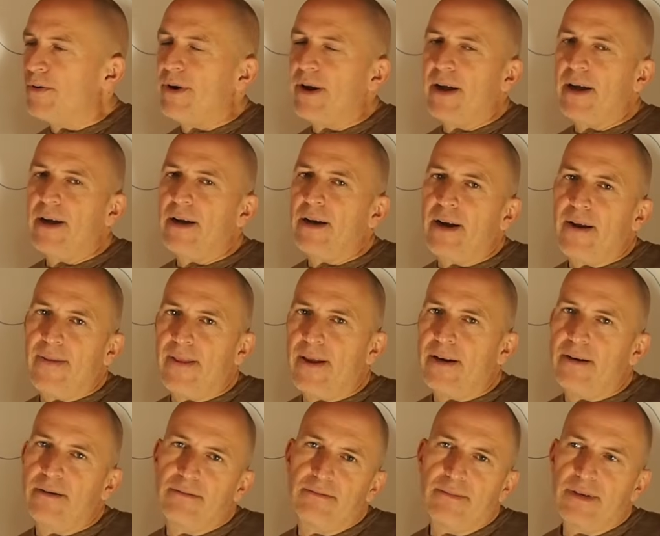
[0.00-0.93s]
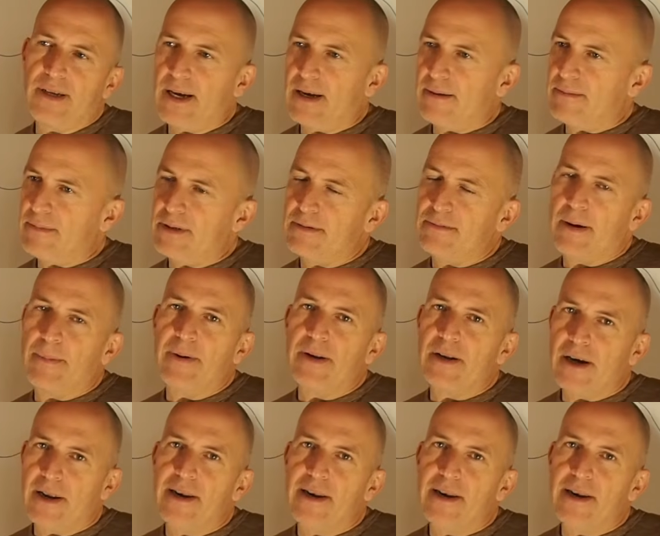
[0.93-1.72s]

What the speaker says: rare. And then I mean,